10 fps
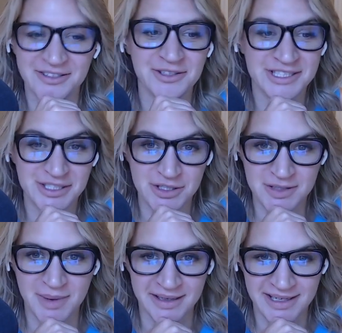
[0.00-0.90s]
who listen to
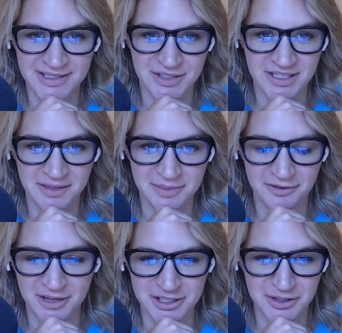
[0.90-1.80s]
this podcast are data
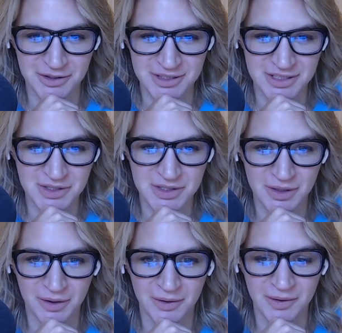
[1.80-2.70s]
professionals, and
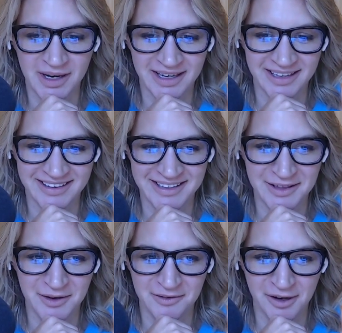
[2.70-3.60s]
so I think
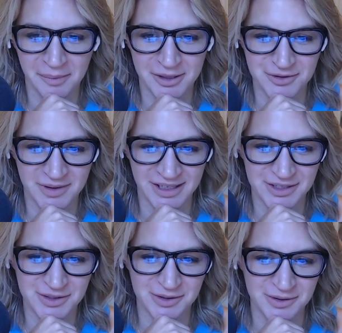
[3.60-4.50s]
they'll very much
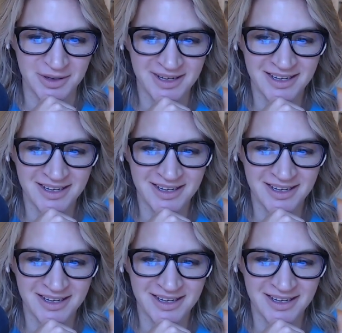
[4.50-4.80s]
relate to